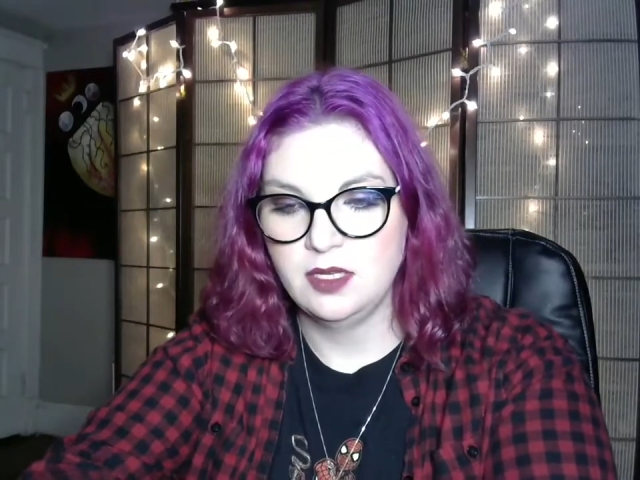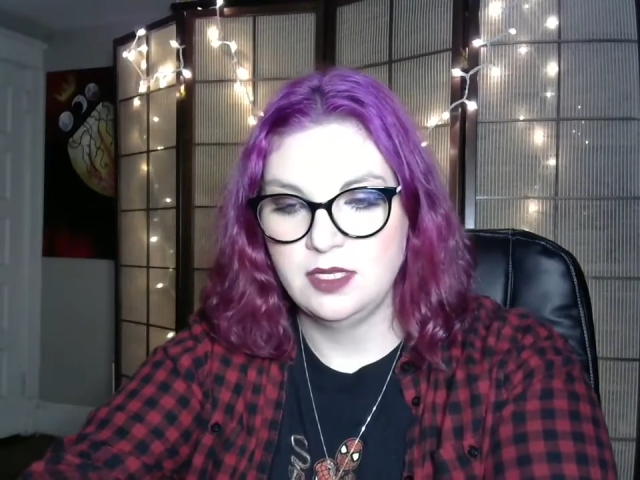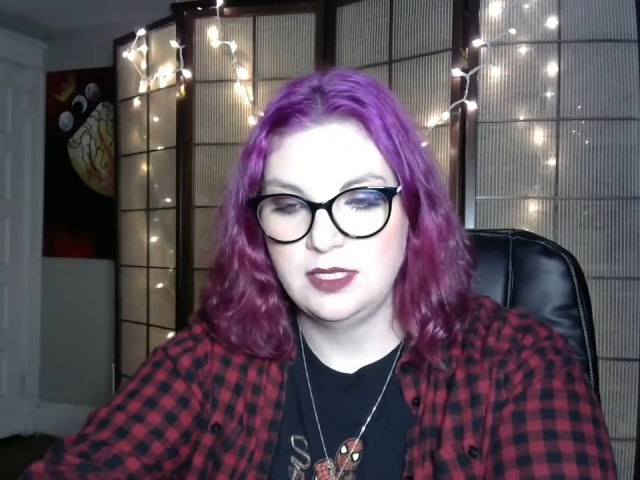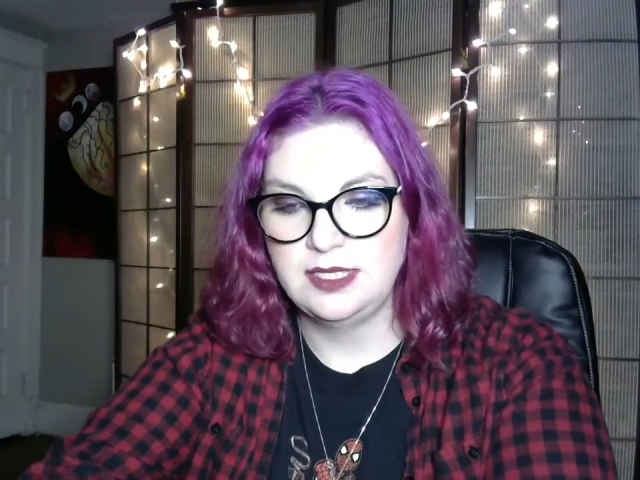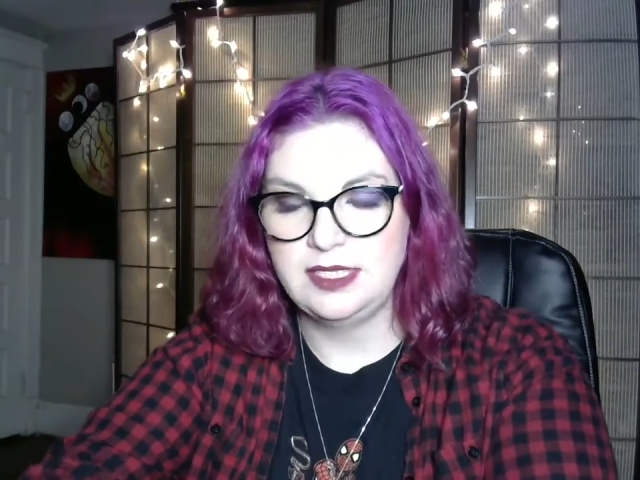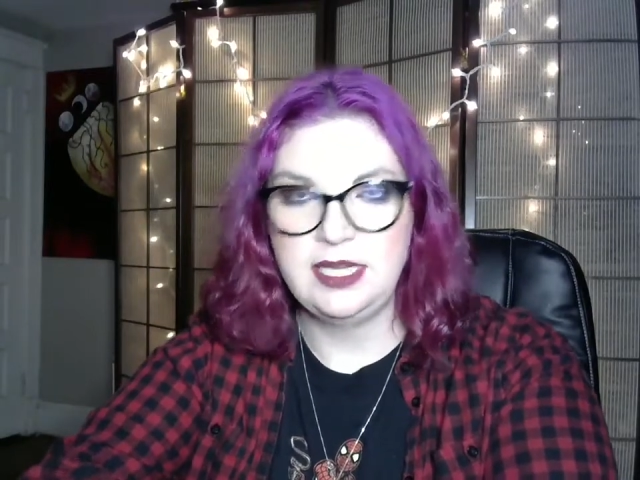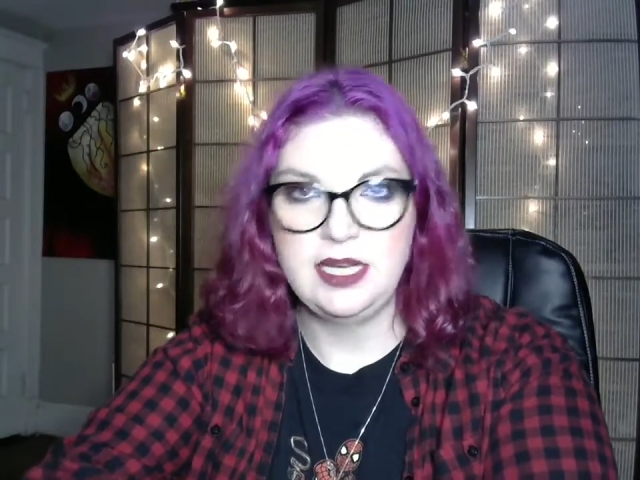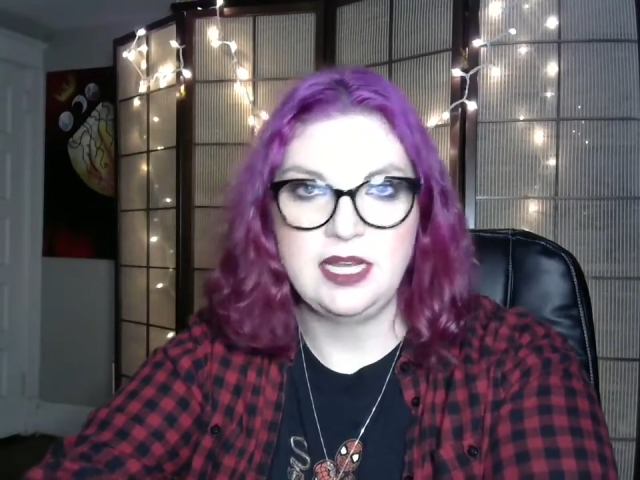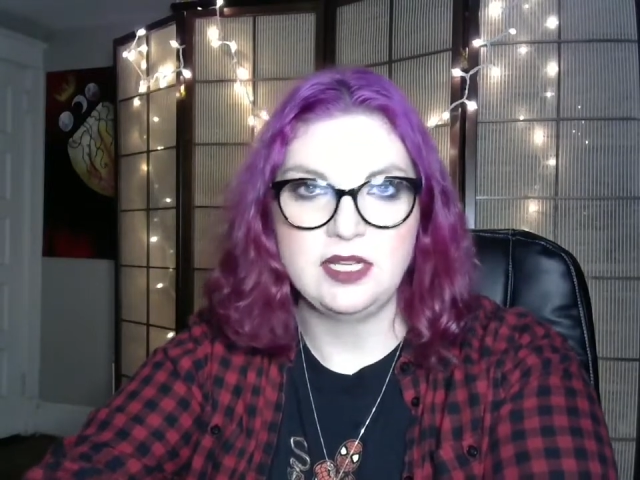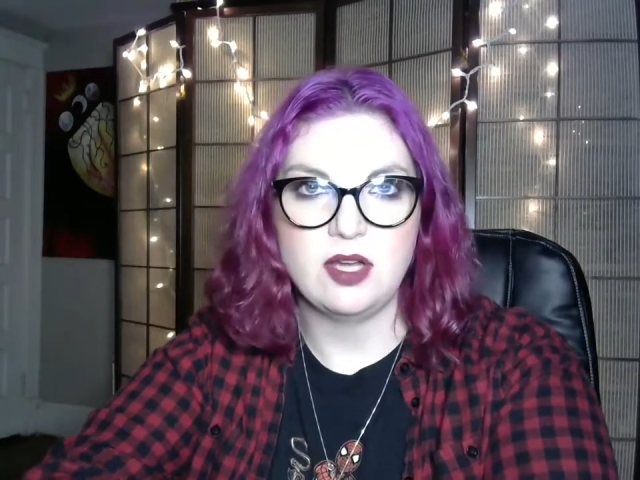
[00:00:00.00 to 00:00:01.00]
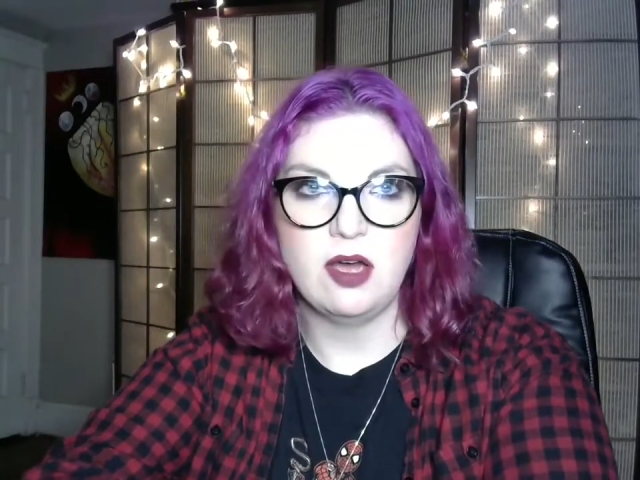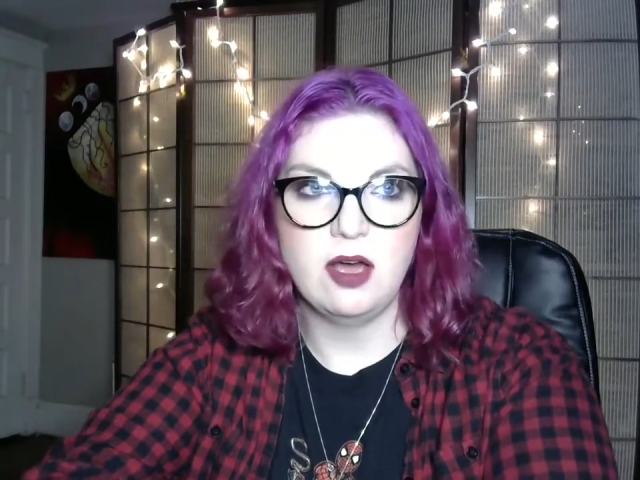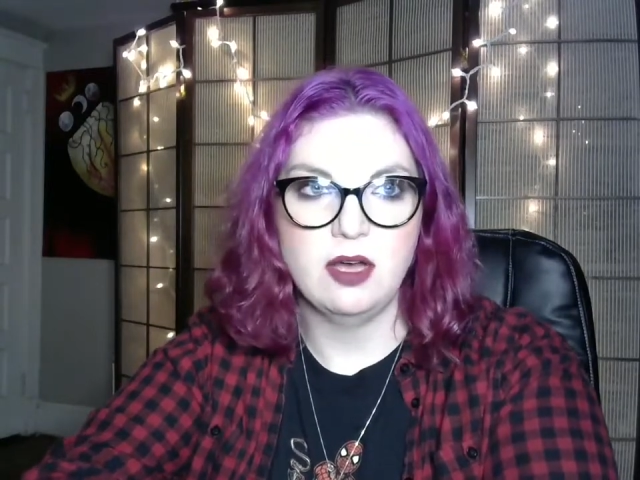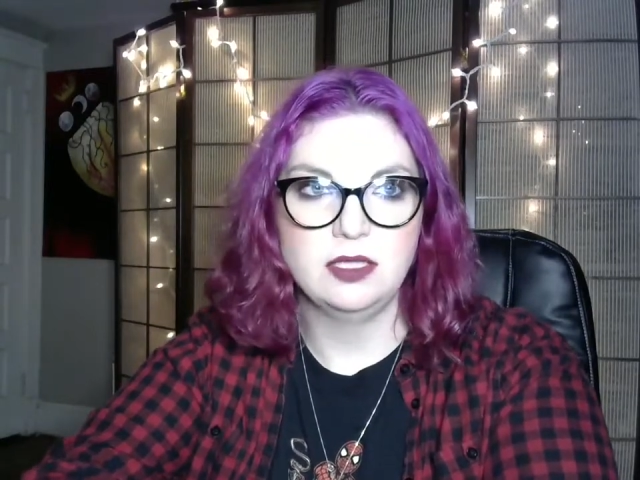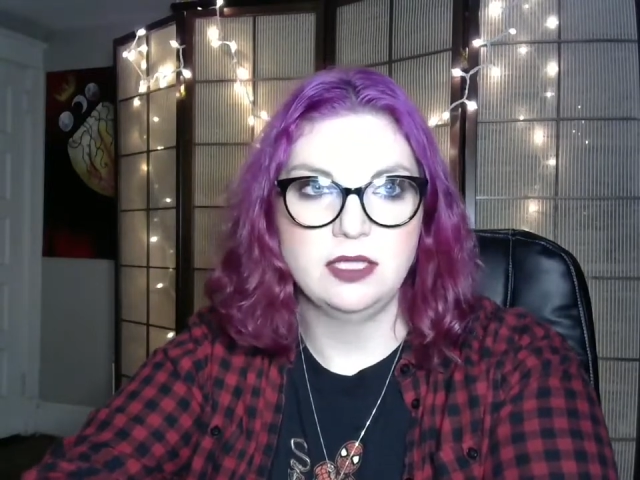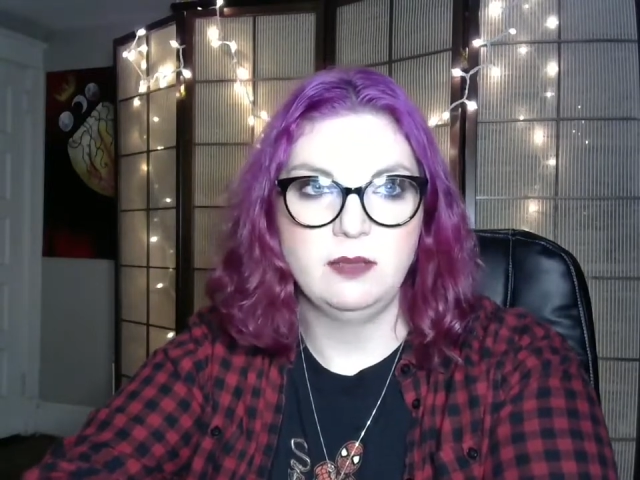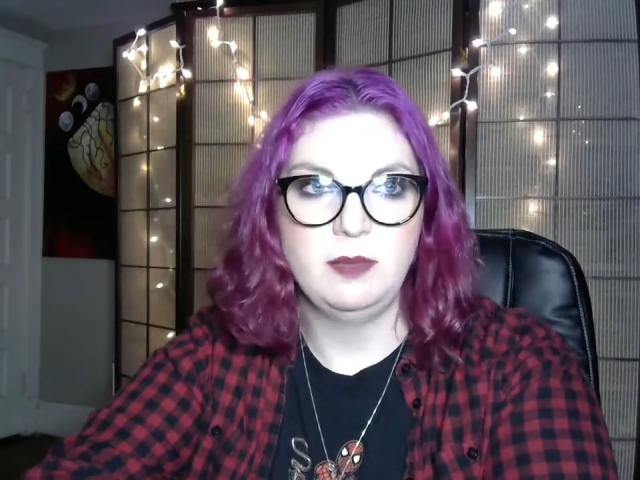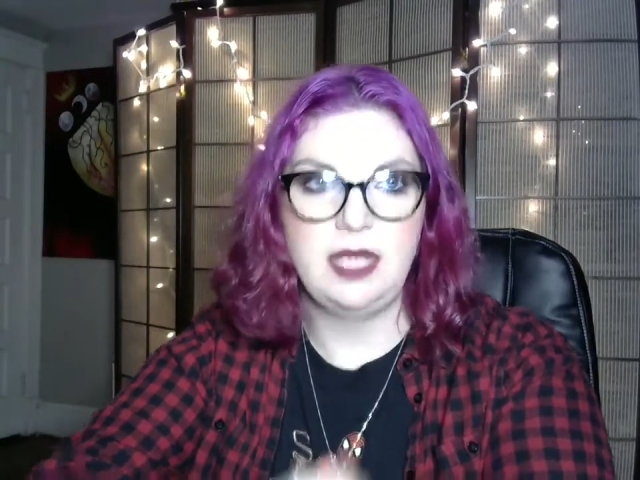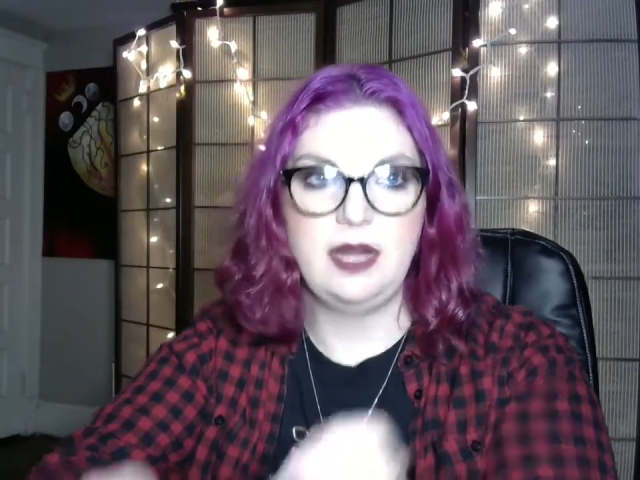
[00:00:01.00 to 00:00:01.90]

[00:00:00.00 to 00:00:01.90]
sit and talk a little bit